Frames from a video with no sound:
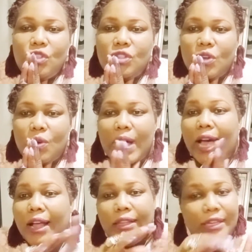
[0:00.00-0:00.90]
So
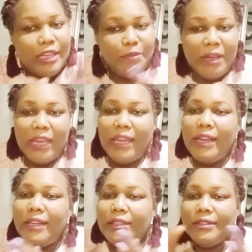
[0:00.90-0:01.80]
I'll keep
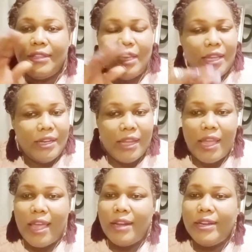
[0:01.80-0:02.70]
kicking the
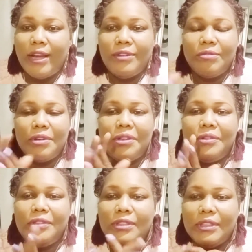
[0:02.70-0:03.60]
can down the
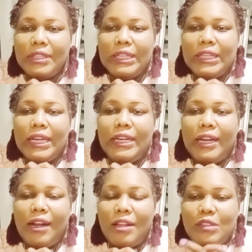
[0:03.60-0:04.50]
road. And
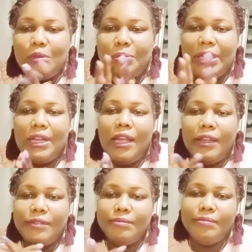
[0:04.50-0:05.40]
then husband be
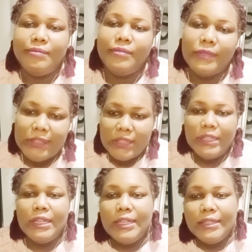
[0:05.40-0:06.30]
like,
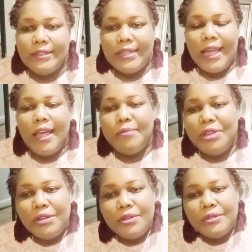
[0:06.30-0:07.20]
Tam,
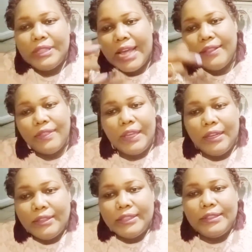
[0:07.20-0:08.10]
you know, that
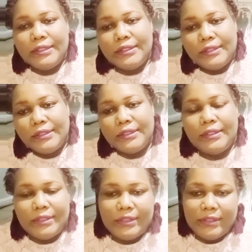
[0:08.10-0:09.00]
thing, da, da, da, da, da,
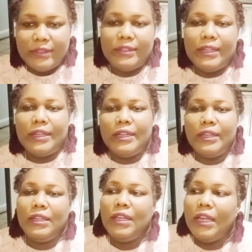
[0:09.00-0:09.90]
da, da, da.
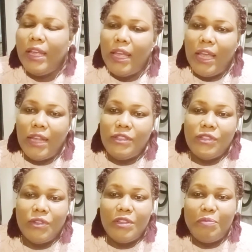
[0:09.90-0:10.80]
And
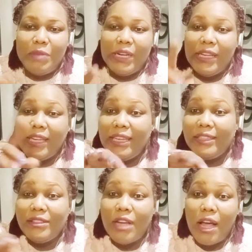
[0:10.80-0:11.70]
so the minute
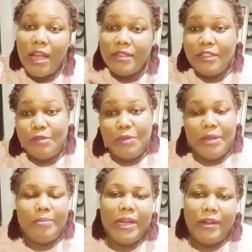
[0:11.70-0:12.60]
he talks to me
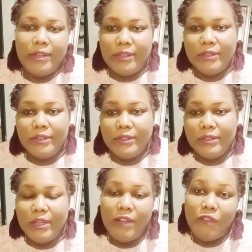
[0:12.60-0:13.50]
about it,
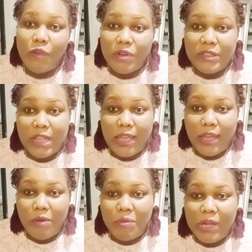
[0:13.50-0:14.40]
of course I
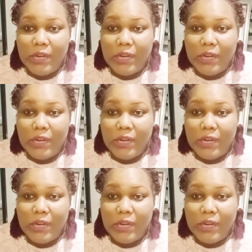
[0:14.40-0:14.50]
get